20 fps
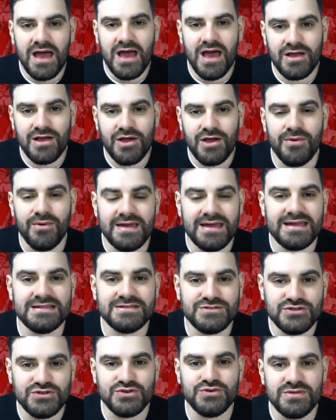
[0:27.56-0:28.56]
going
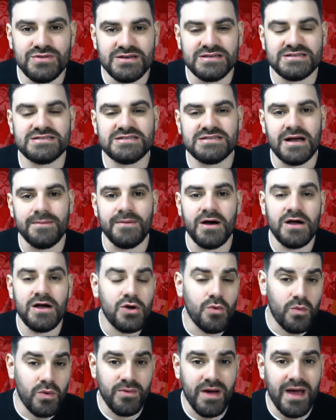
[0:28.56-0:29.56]
into the summer.
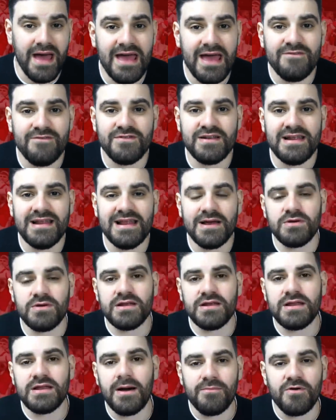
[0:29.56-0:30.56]
We were heavily linked with
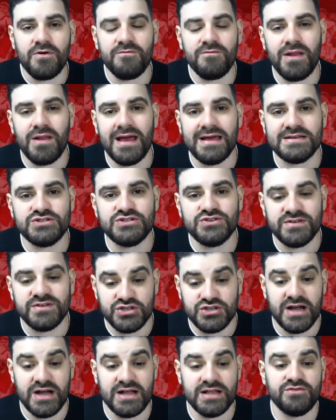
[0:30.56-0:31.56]
a number of players during
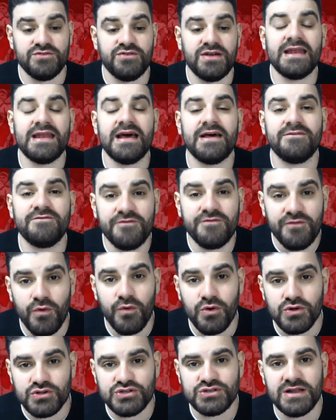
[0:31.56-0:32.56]
January, and
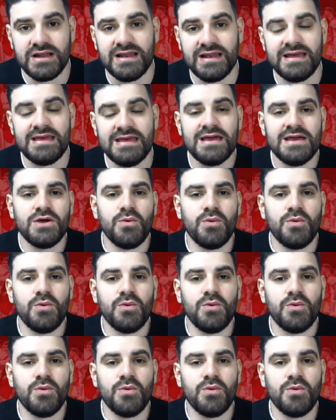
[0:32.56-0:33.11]
unfortunately,